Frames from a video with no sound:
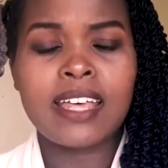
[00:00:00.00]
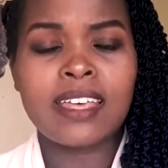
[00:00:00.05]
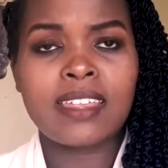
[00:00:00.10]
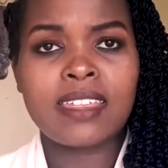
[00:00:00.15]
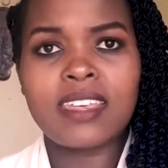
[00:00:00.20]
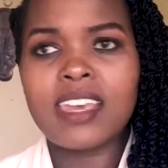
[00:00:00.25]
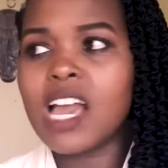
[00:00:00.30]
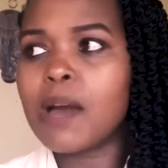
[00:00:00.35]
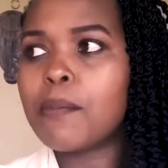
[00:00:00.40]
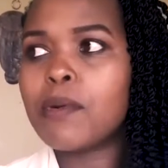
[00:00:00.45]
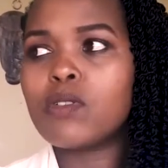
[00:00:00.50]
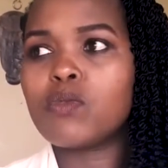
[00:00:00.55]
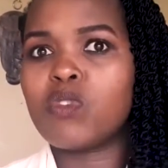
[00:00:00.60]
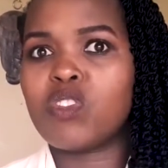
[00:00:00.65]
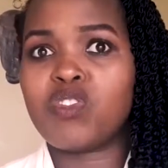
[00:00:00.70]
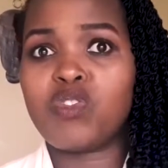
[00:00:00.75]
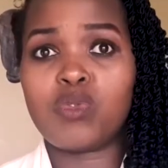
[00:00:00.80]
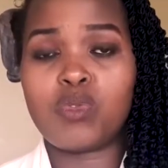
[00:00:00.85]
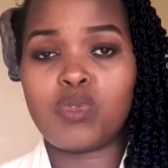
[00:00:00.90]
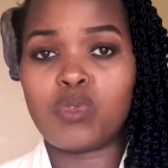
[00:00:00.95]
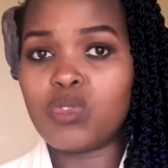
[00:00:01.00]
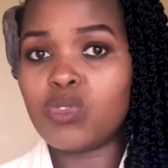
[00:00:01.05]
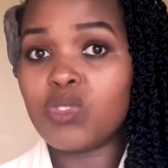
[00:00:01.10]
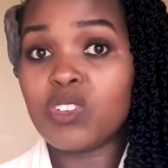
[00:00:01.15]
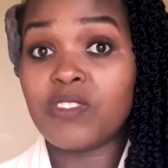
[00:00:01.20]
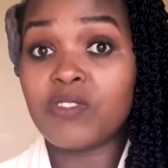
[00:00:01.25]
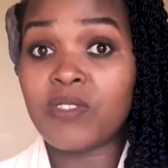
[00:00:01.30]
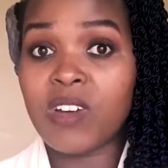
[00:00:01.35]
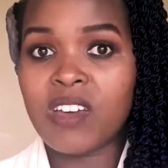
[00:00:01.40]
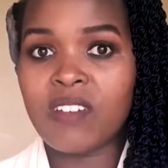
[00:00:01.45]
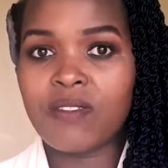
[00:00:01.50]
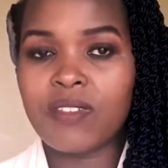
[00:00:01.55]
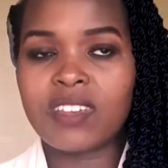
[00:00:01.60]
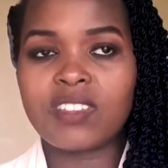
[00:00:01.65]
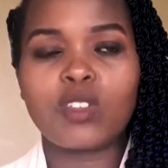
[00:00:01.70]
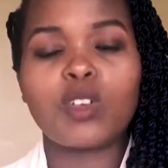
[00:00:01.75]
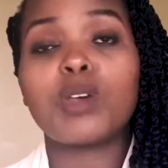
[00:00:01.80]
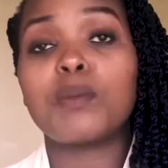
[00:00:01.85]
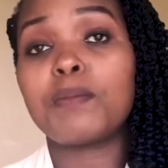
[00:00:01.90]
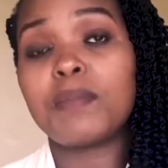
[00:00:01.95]
Think about what you could do in 5 years.
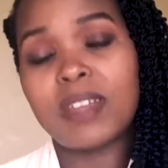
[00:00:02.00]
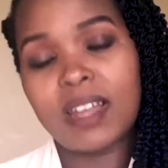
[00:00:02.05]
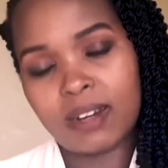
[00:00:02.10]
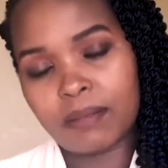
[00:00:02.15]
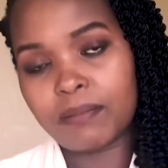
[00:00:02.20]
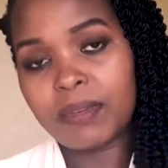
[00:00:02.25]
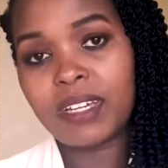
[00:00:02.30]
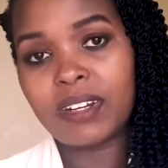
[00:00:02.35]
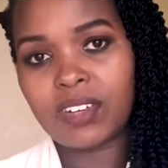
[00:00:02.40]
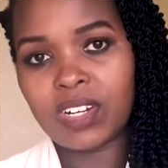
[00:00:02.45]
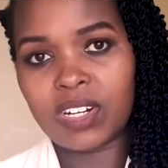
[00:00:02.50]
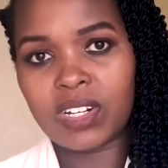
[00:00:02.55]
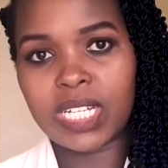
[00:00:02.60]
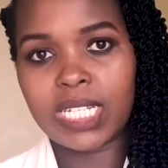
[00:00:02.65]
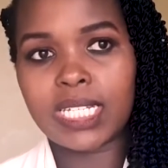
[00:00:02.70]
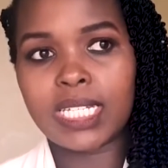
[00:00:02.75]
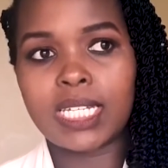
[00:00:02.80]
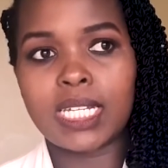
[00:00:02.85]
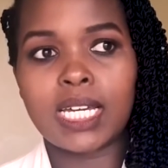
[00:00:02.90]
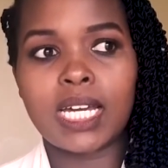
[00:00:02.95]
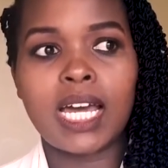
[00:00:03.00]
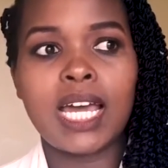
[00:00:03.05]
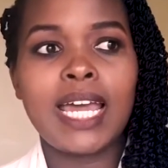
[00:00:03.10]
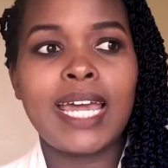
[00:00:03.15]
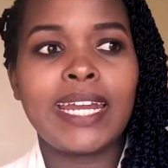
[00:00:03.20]
Okay, be realistic.